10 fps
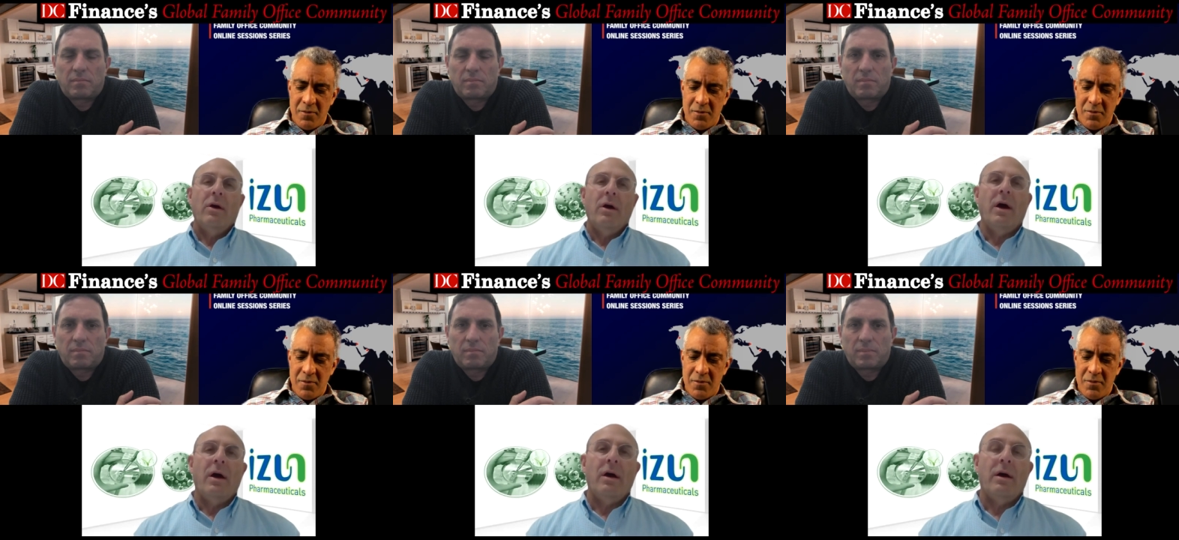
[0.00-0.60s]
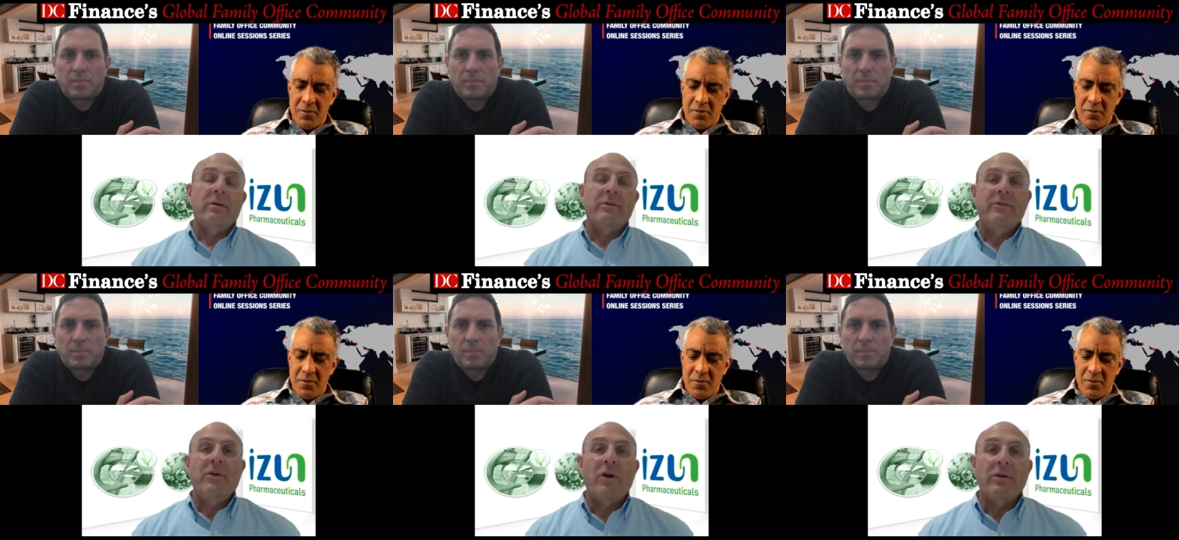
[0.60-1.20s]
Speaker 1: uh,
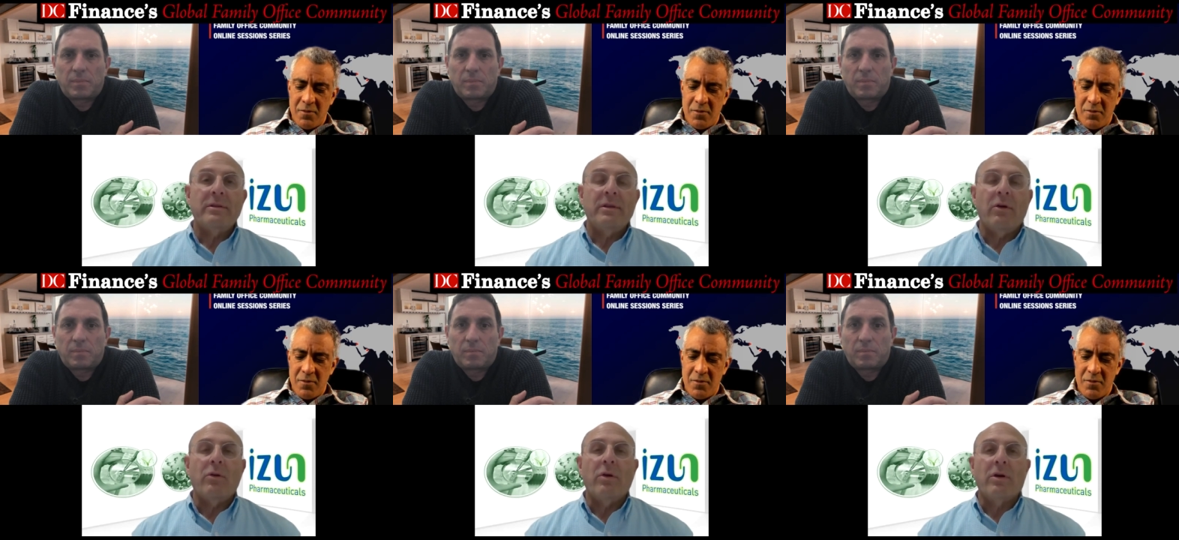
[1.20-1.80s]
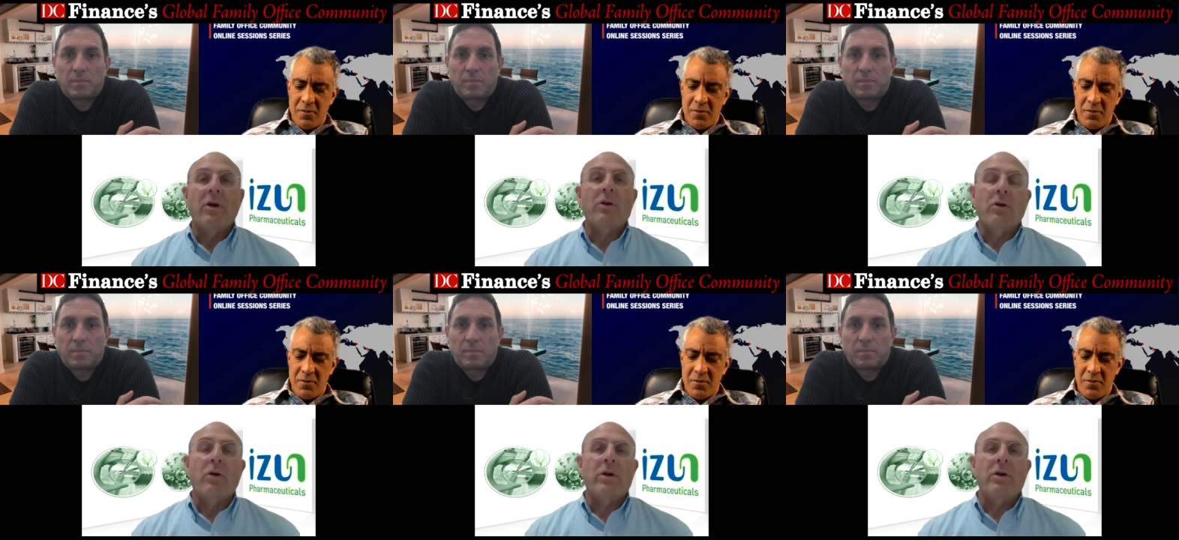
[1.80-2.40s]
current or,
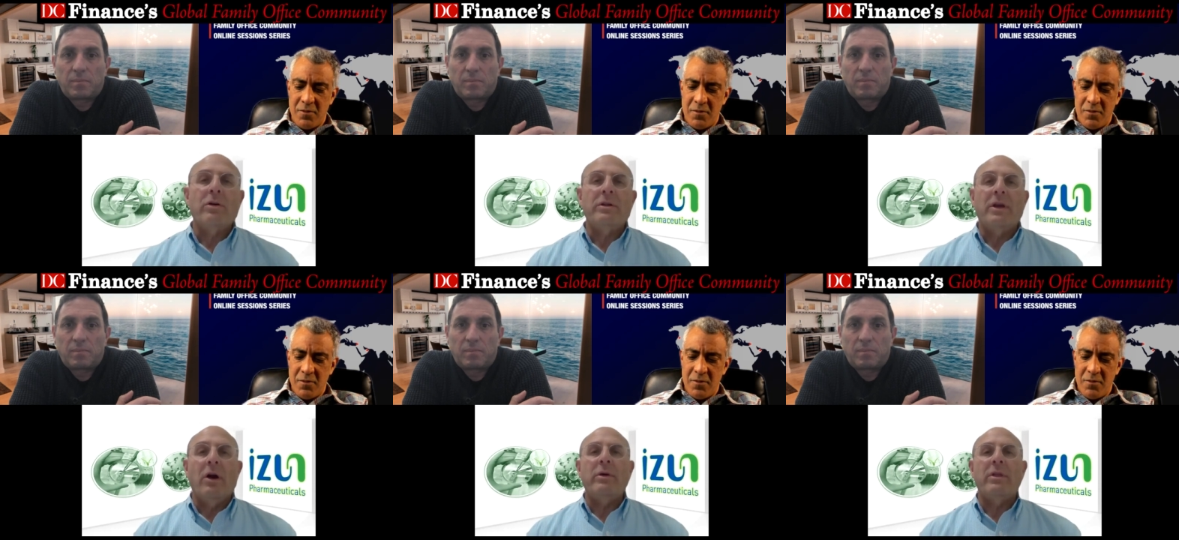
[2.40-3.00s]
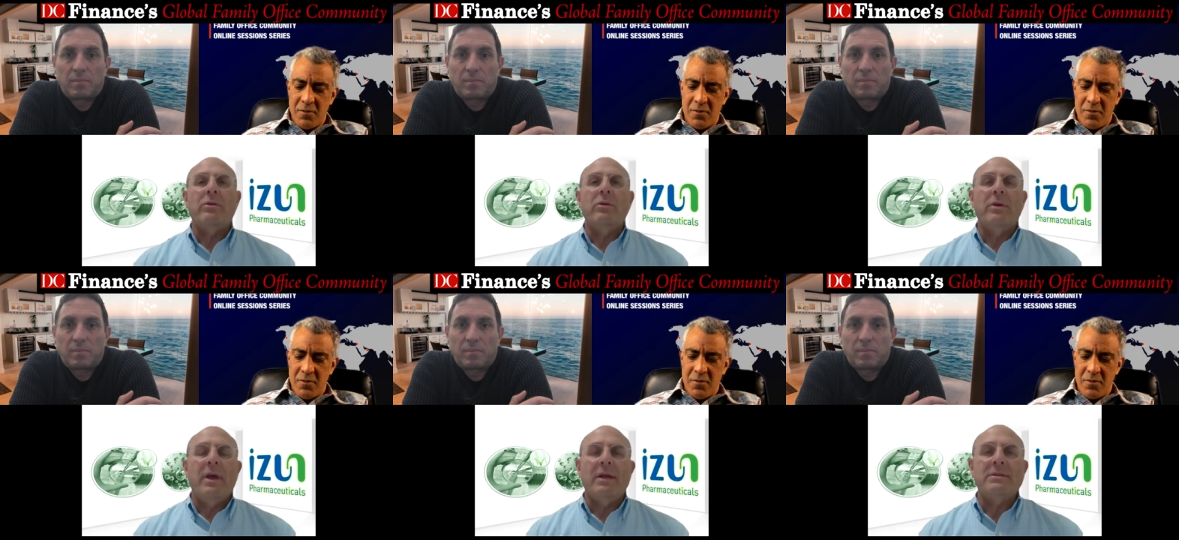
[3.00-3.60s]
or currently going through
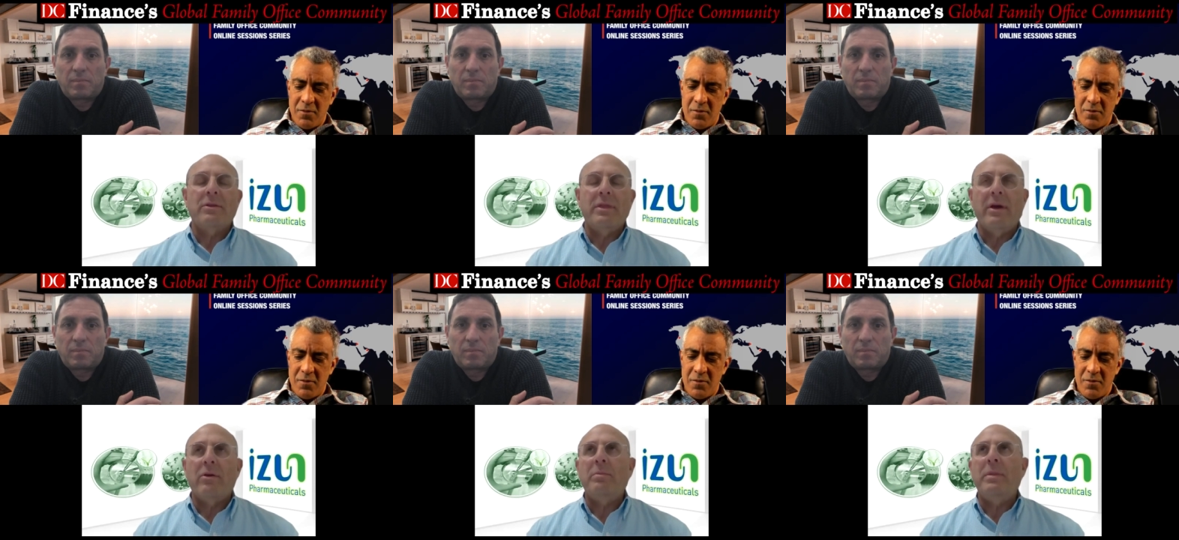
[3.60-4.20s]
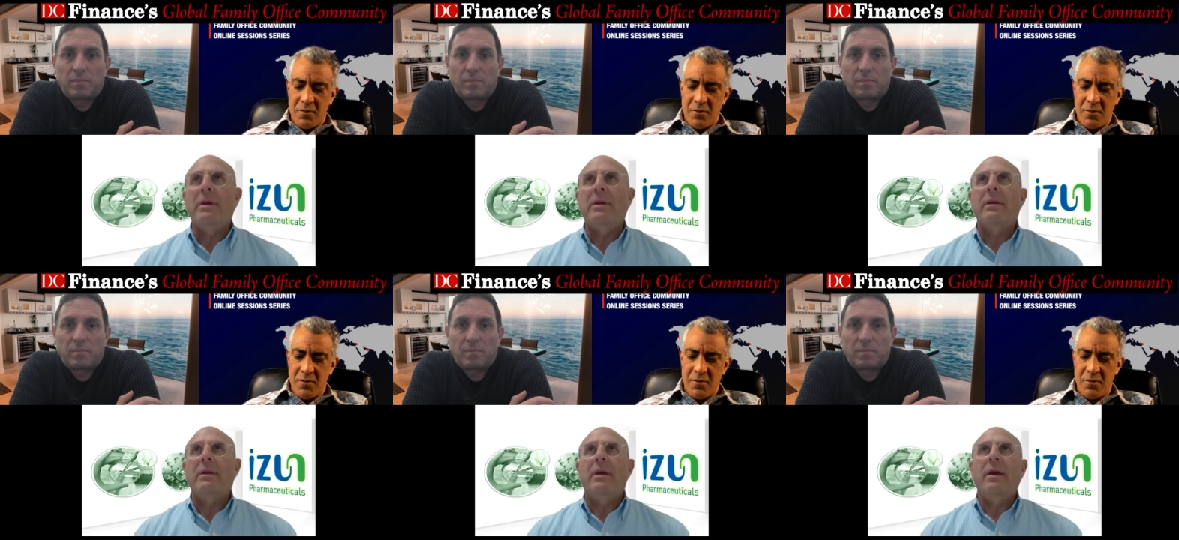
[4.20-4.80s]
cancer therapy.
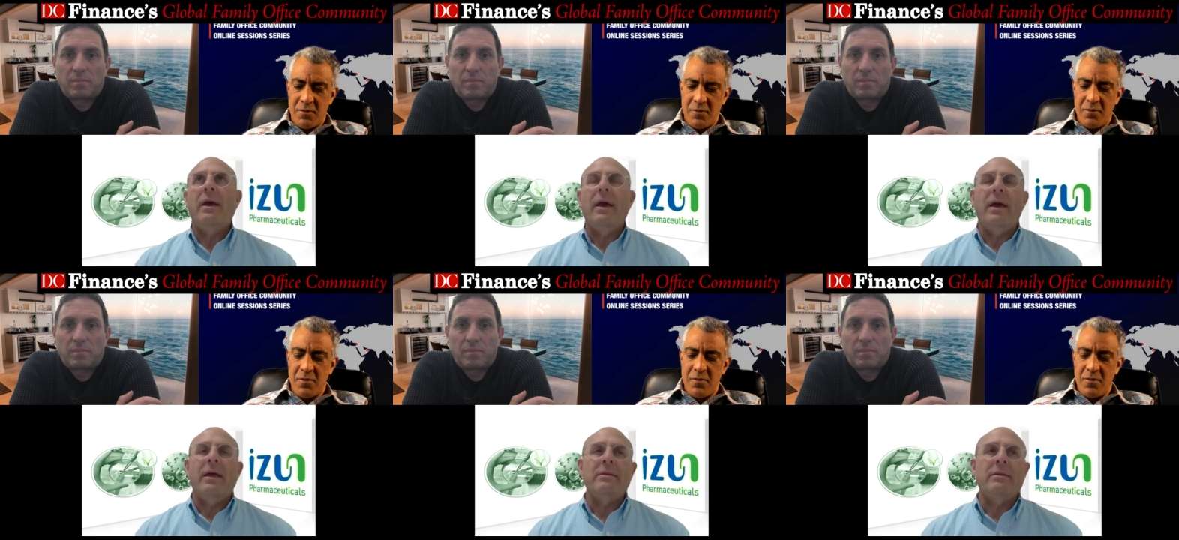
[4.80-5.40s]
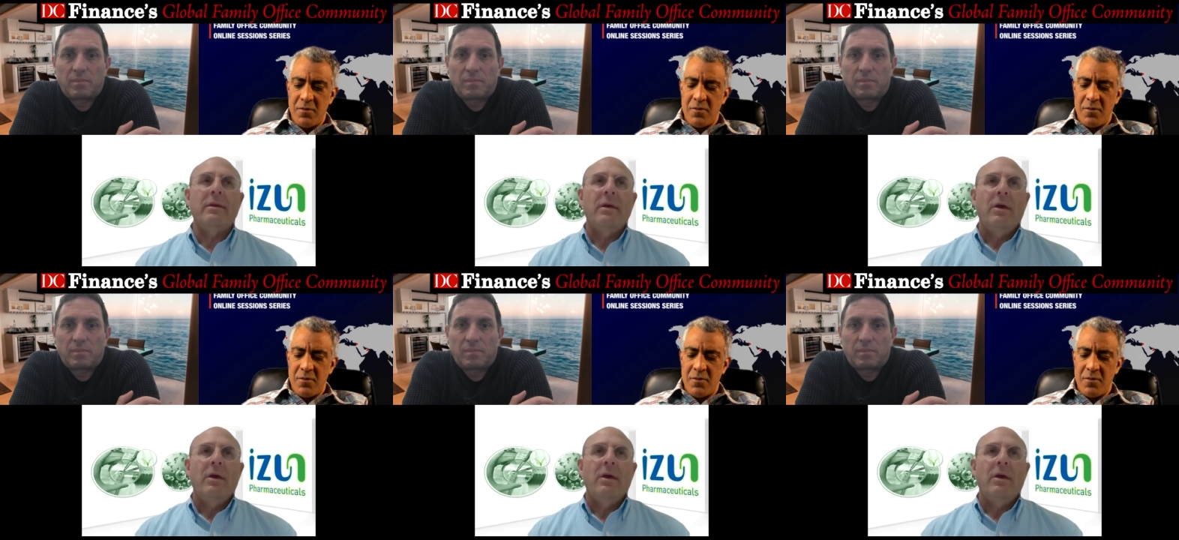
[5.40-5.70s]
And